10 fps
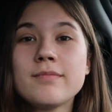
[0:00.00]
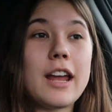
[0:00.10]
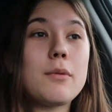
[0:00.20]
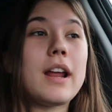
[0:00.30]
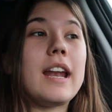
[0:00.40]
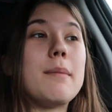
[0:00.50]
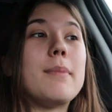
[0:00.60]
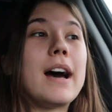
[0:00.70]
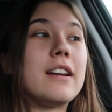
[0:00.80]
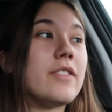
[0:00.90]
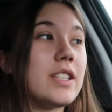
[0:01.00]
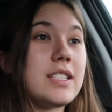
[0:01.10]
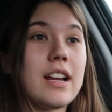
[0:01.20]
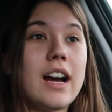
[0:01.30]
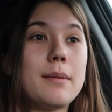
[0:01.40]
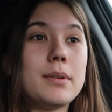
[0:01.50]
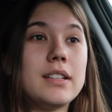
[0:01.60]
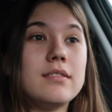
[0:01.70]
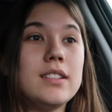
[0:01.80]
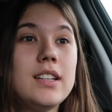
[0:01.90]
Like, I don't want any bad events to
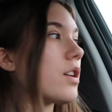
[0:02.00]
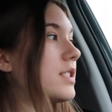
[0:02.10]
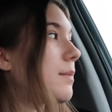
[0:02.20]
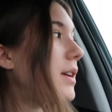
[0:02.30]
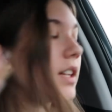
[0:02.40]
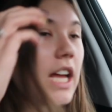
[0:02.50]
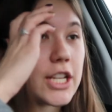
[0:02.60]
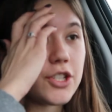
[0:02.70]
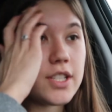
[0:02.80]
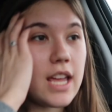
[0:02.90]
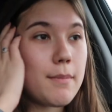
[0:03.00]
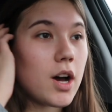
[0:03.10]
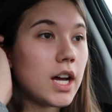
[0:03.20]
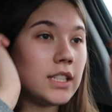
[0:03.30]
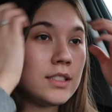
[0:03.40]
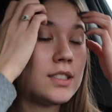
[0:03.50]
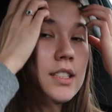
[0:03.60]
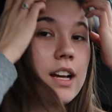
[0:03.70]
happen. Oh, Sleeping at Last just came on.